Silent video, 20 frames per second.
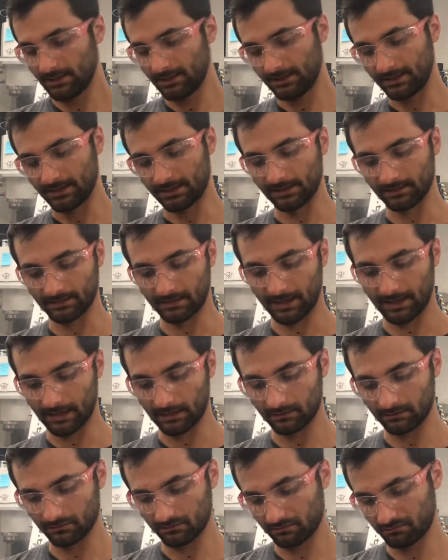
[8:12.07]
getting
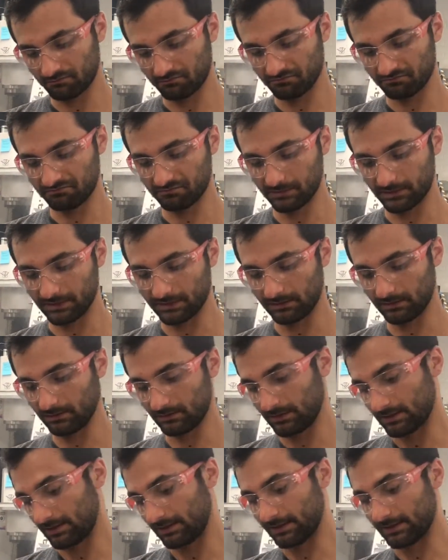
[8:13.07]
that
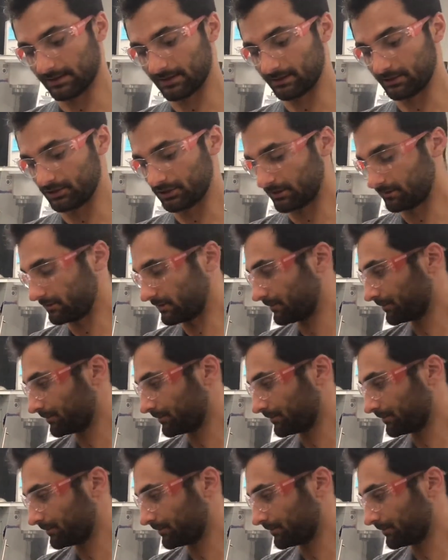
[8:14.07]
edge up.